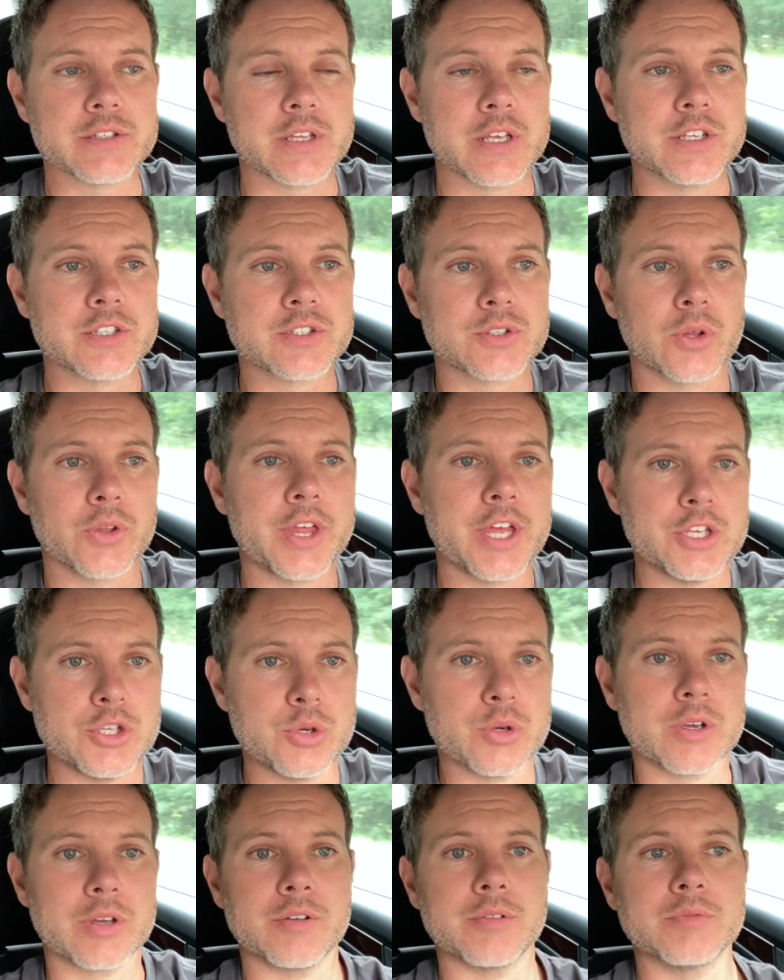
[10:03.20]
so that
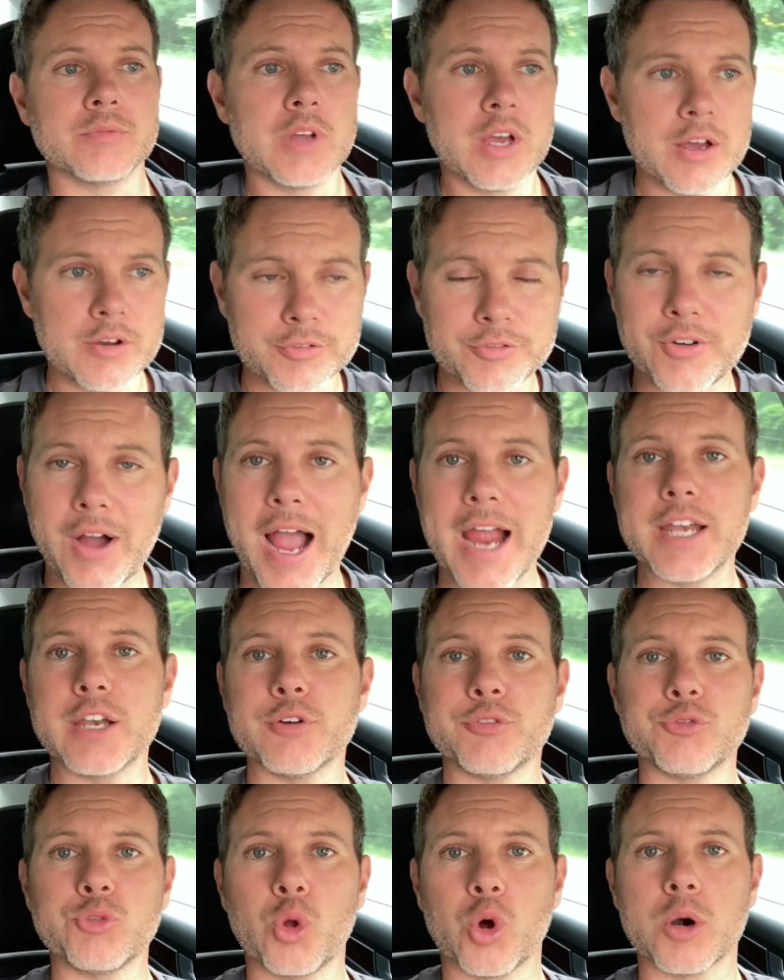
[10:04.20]
you can find
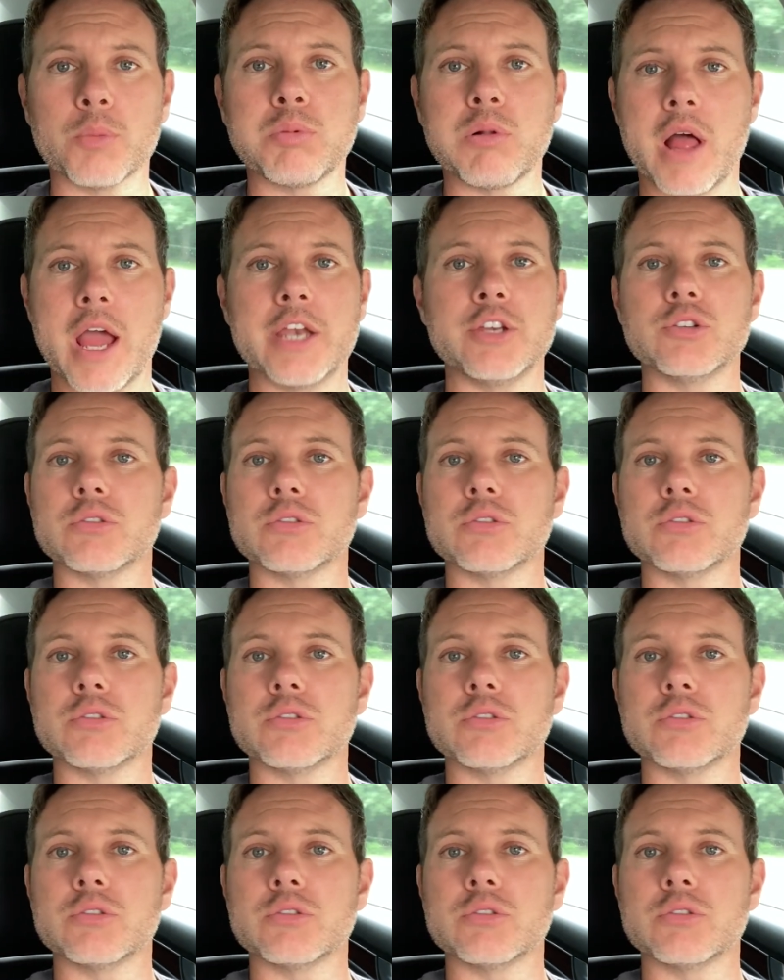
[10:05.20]
a floor plan.